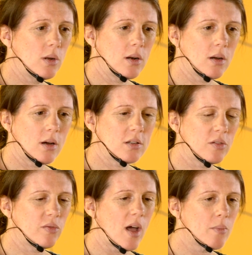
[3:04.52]
doing it and I
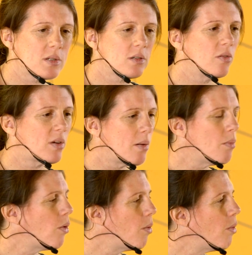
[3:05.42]
just found myself
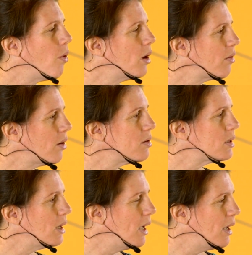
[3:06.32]
getting more and more
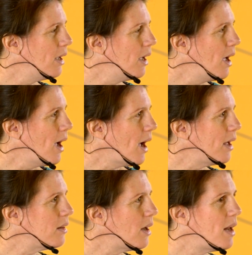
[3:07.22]
engrossed in it.
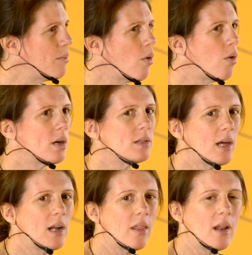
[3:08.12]
And the more I'd
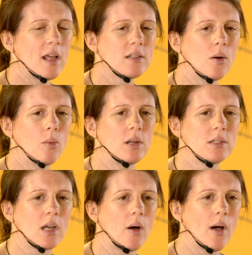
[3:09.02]
done it, the less I
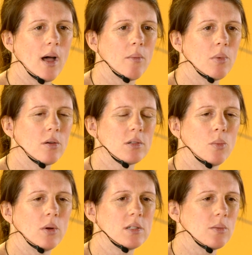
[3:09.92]
wanted to go out because I
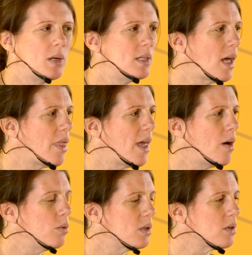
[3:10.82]
wanted to be down
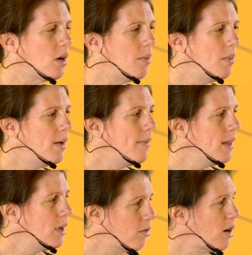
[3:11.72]
there all the time.
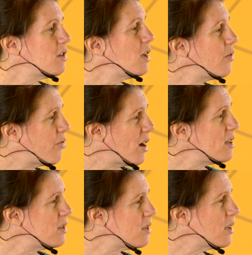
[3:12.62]
Gradually,
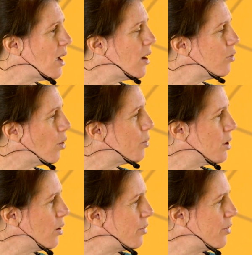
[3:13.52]
friends
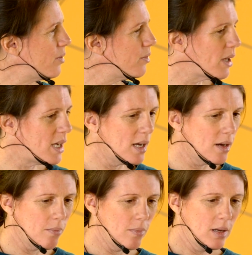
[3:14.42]
dropped off.
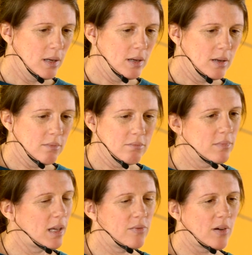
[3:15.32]

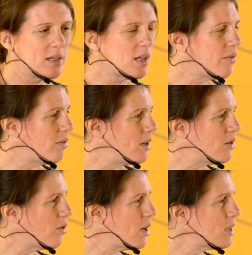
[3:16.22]
They found other
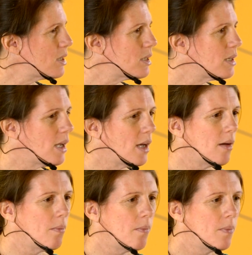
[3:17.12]
interests.
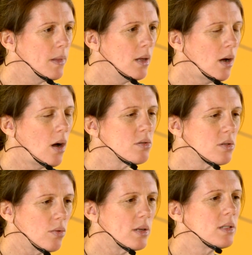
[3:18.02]
I was
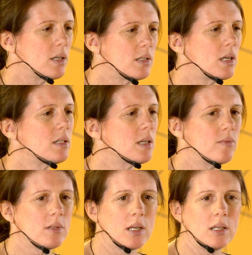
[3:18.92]
sort of like 16,
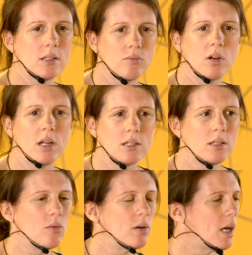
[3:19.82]
17, really
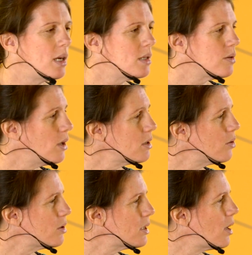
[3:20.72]
still getting into it. That's
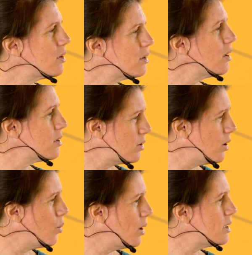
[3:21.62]
not to say I
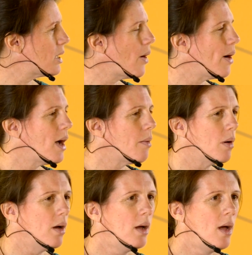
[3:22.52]
still wanted to go
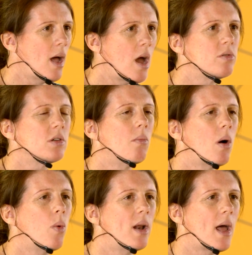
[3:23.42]
out, but every time
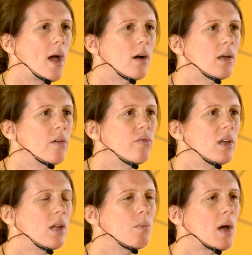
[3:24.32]
I went out, I kept
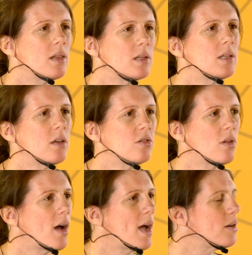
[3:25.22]
thinking about the
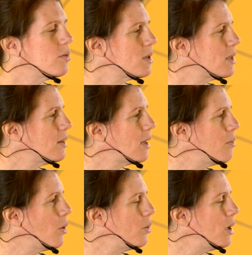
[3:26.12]
session that I had on the
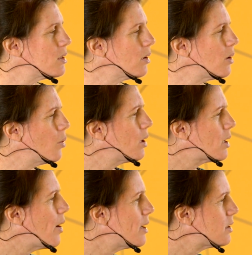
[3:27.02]
Sunday morning. So I didn't want to
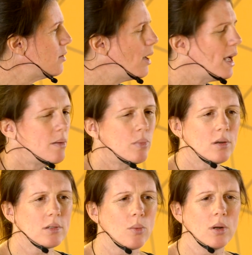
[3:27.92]
go out too late
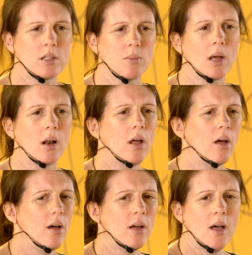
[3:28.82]
because I wanted to be
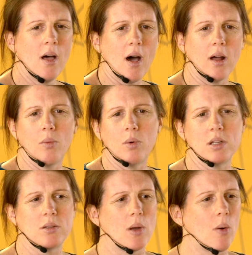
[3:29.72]
alert and I
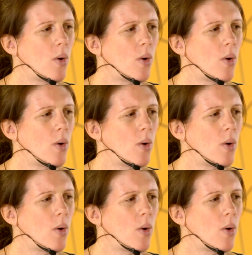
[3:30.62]
wanted to be